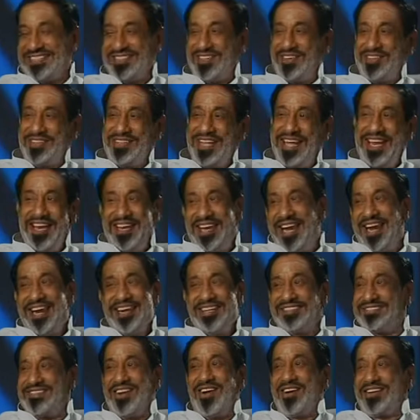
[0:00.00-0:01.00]
So the
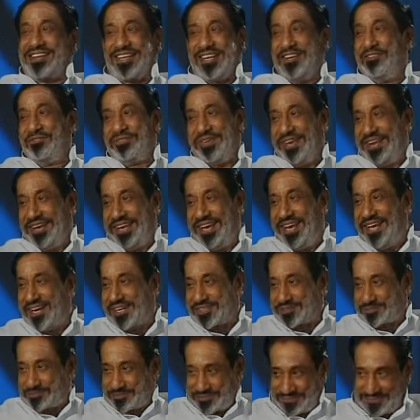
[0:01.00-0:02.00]
ladies are not inferior,
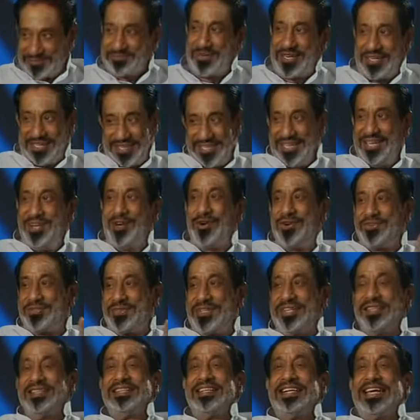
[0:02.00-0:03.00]
but
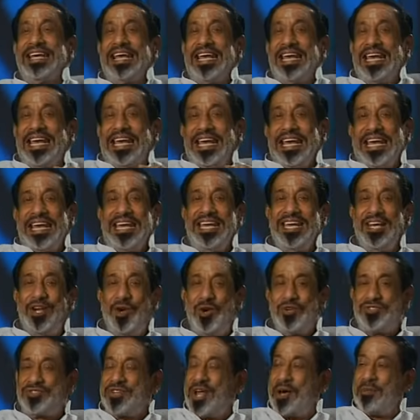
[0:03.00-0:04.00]

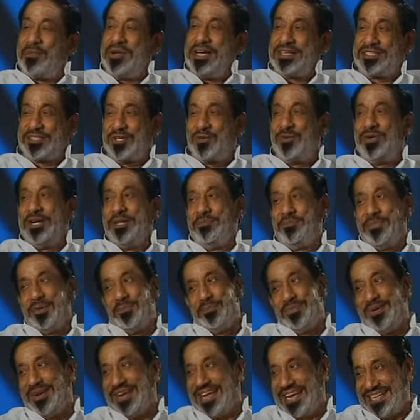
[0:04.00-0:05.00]
heroes dominate only
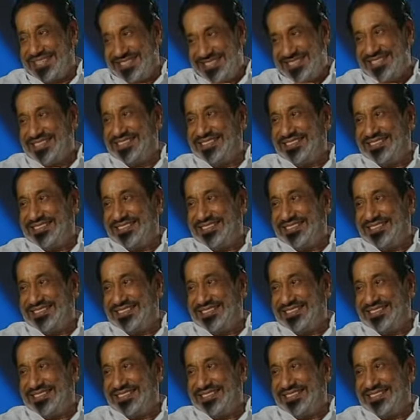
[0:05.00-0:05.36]
people like you.